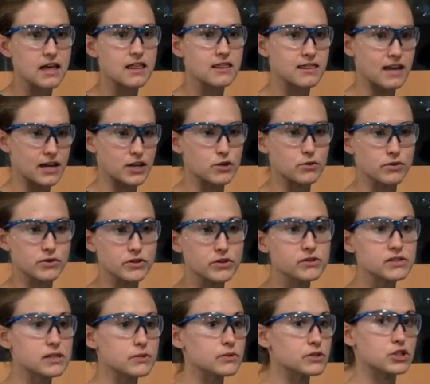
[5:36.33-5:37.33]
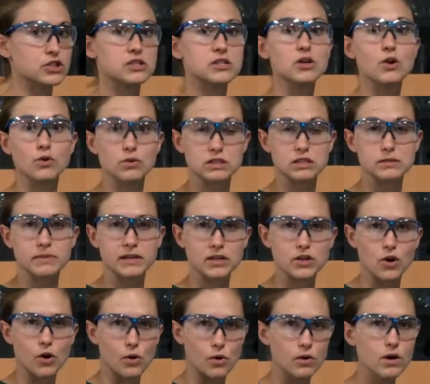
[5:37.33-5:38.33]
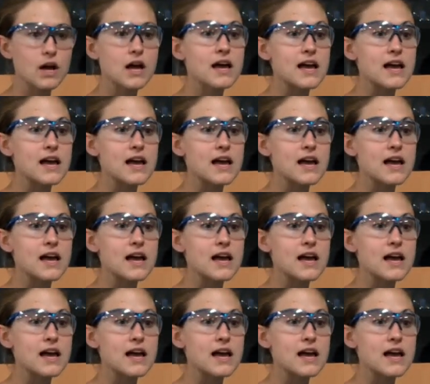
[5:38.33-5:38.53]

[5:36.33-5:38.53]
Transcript: that you are using, which is the ultimate goal.